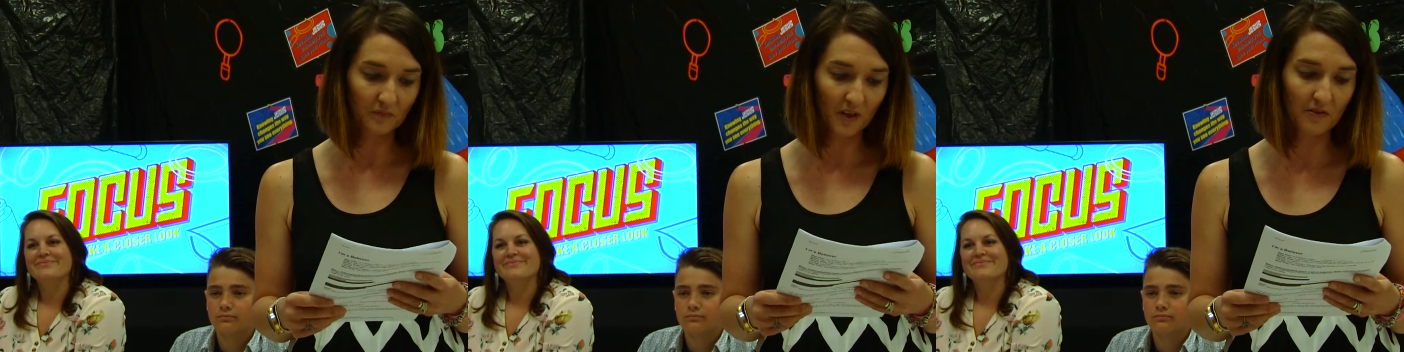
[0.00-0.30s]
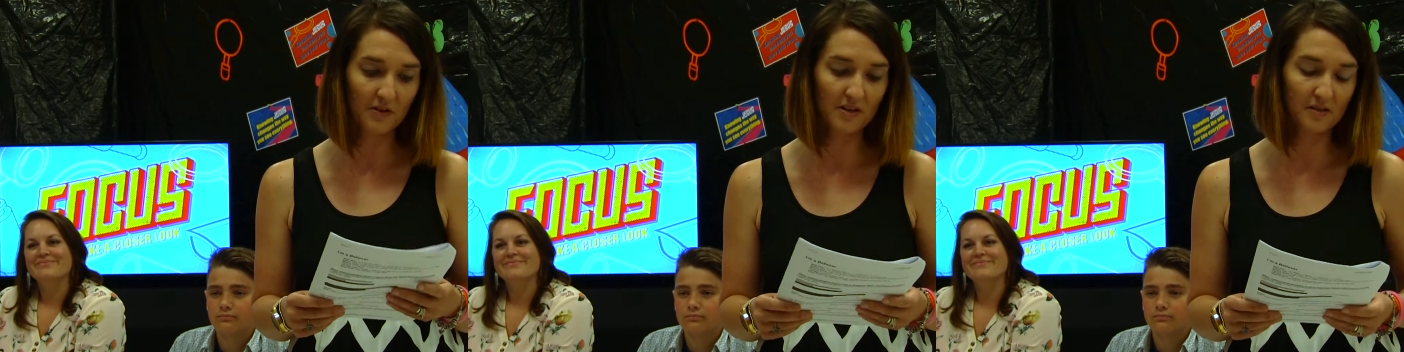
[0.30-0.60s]

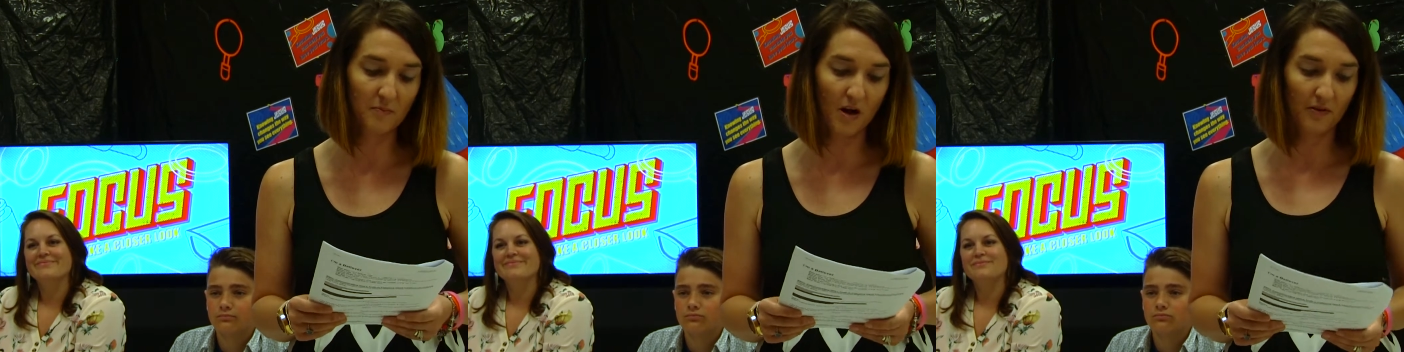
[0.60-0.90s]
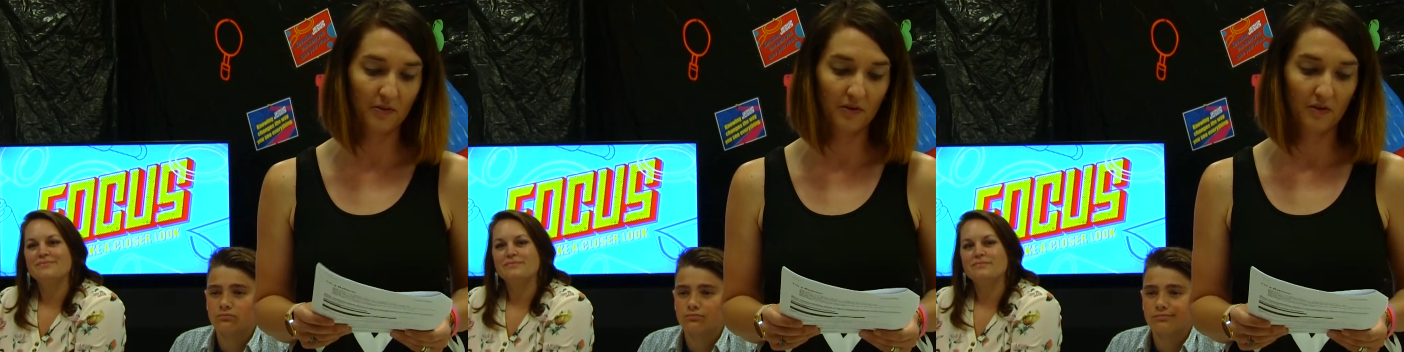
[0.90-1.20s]
Speaker 1: This
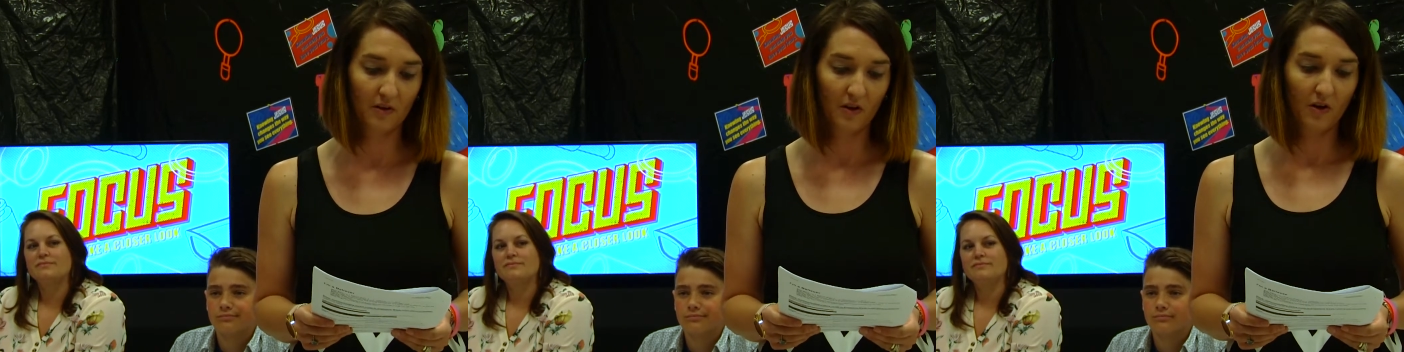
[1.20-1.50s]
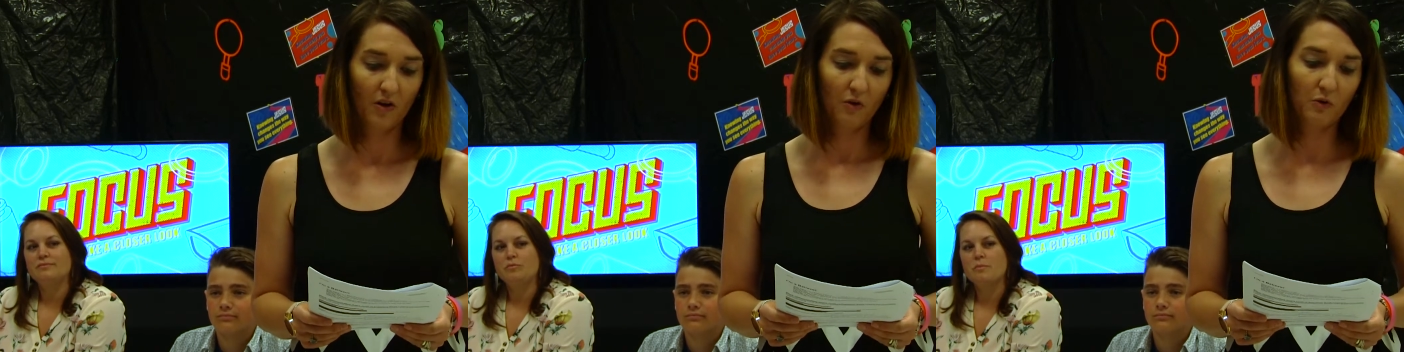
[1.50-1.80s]
month,
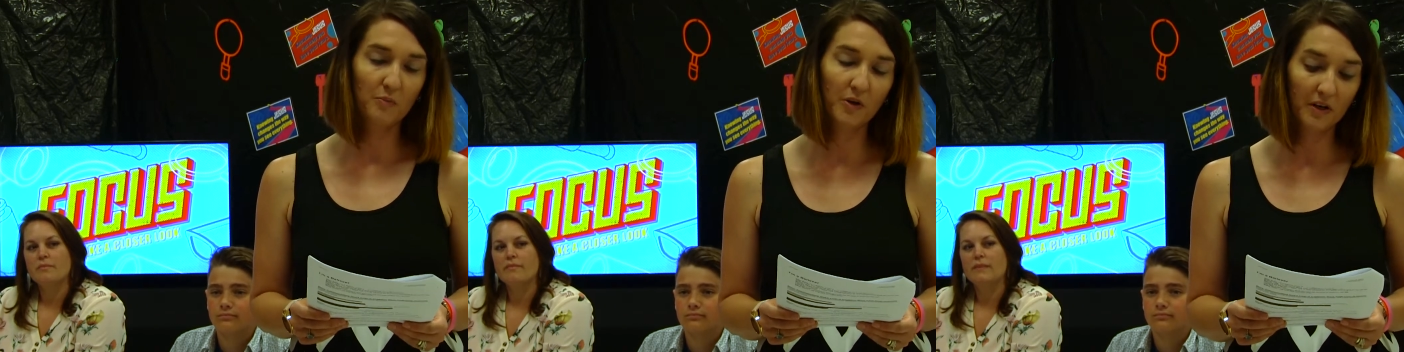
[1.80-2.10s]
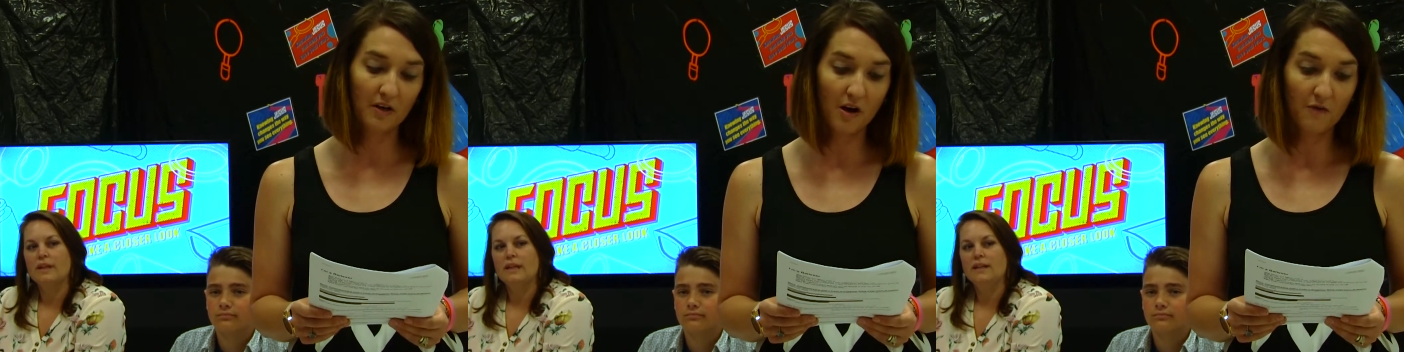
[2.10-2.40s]
we're
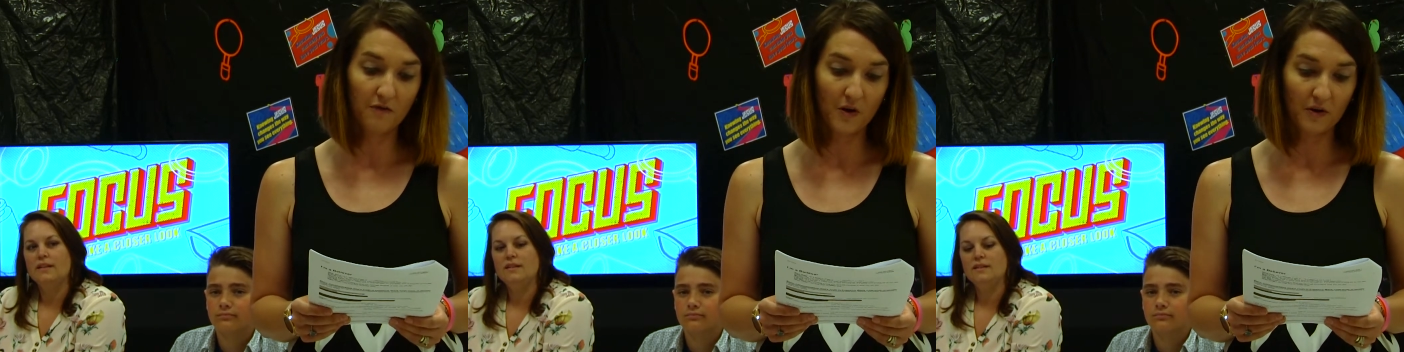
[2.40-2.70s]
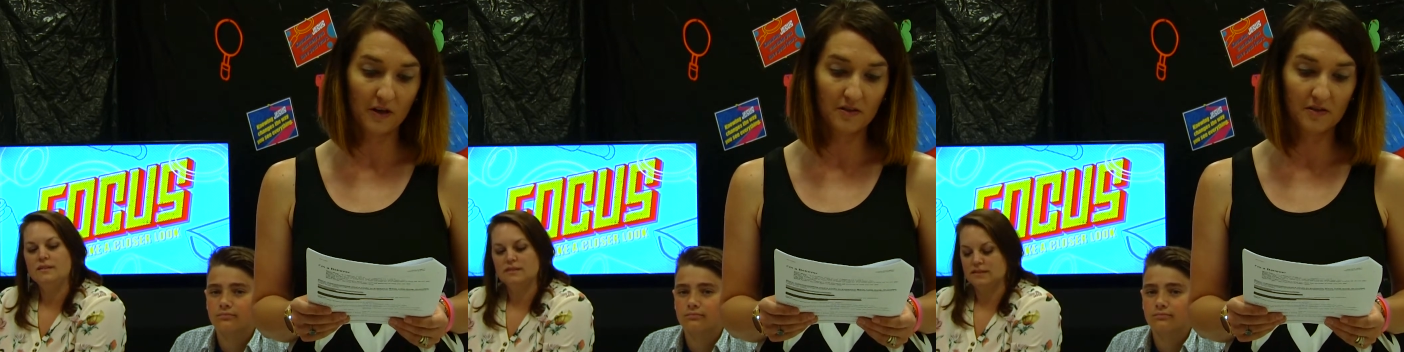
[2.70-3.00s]
putting our
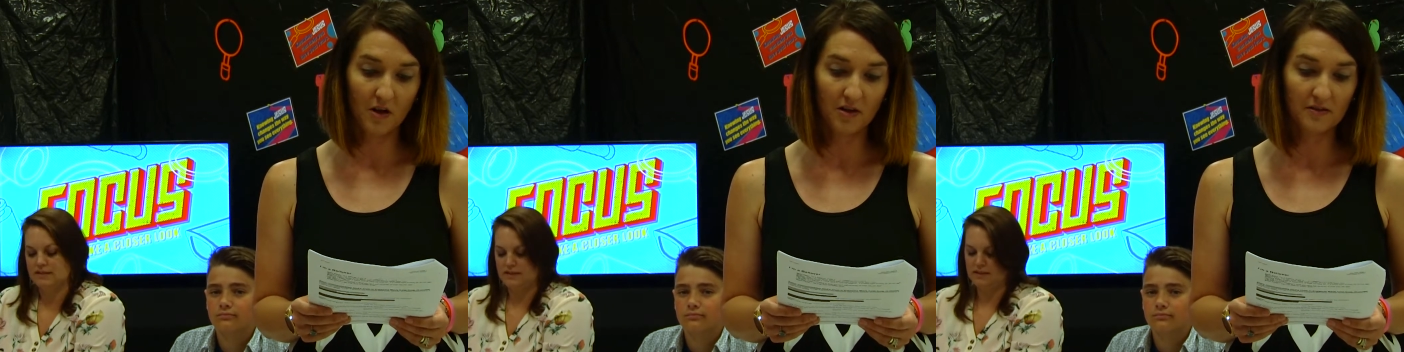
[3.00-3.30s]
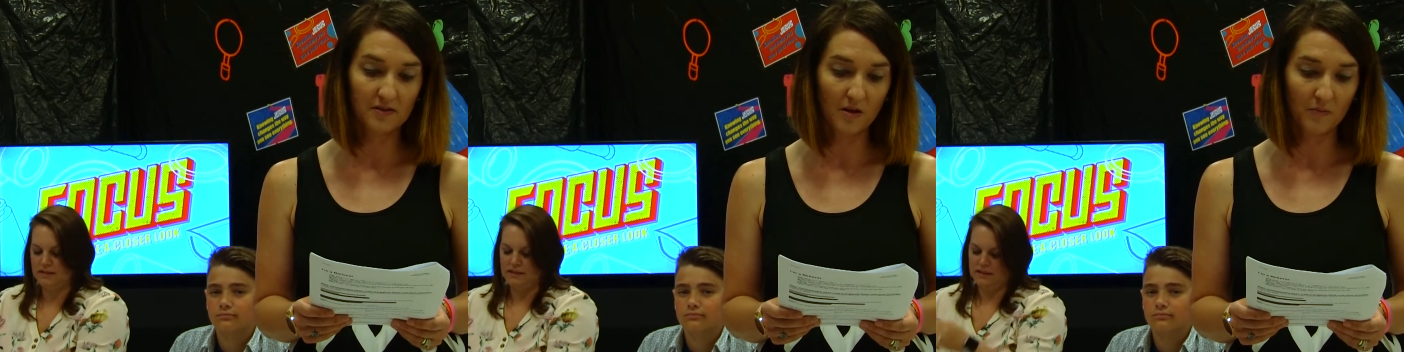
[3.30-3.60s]
focus on
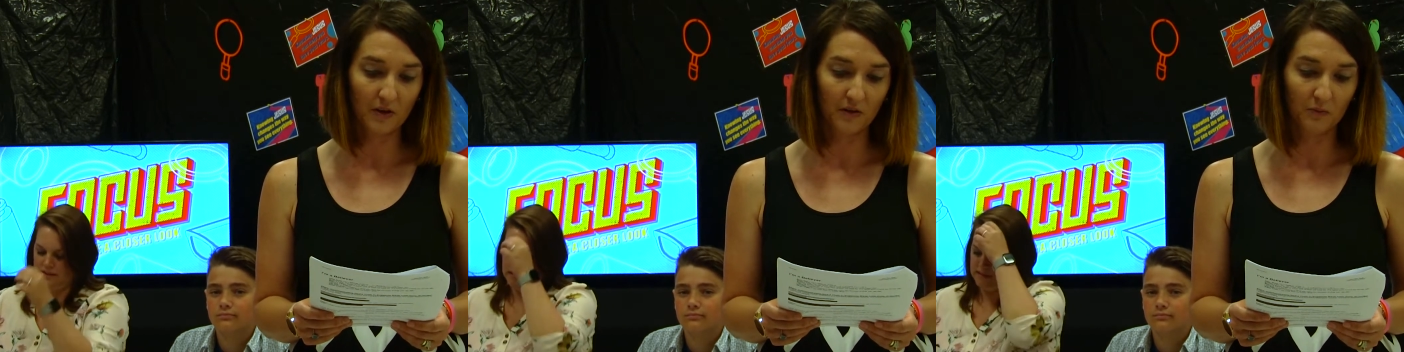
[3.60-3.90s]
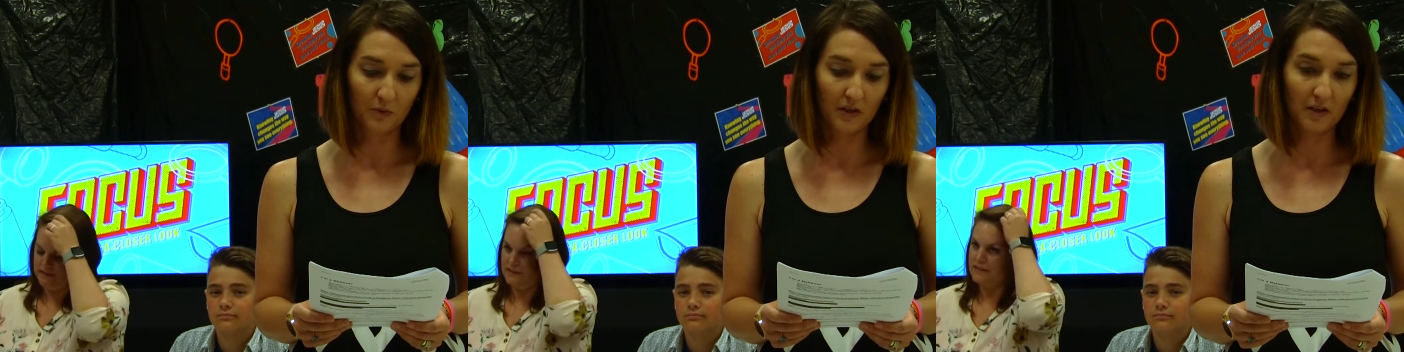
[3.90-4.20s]
something
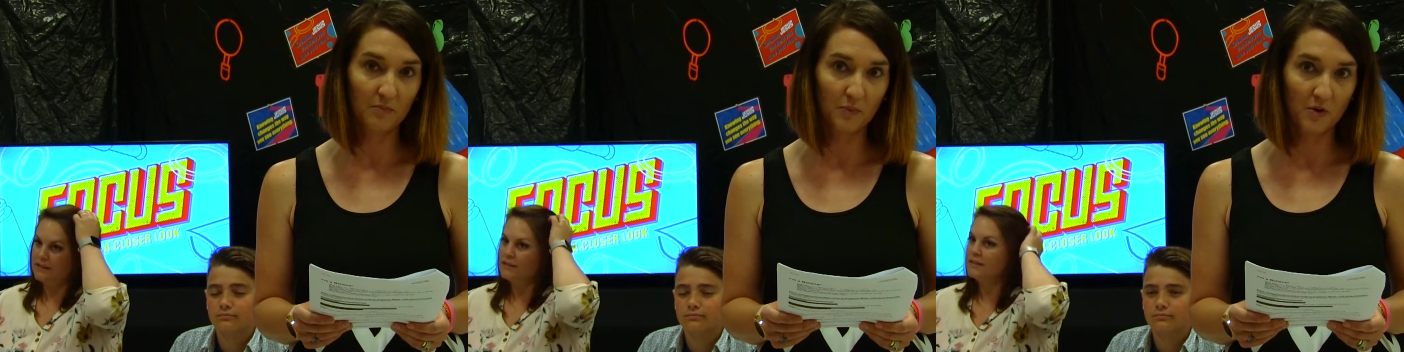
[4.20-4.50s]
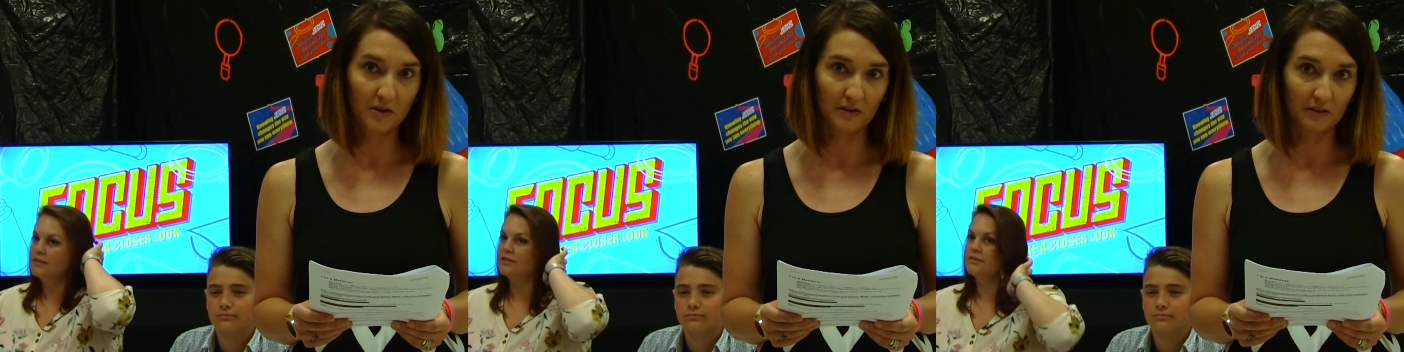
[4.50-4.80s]
really
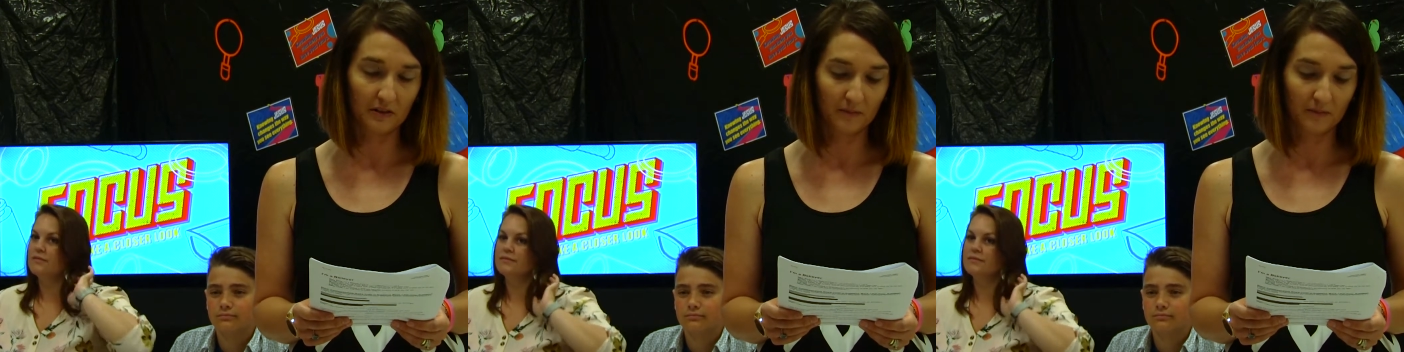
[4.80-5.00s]
important,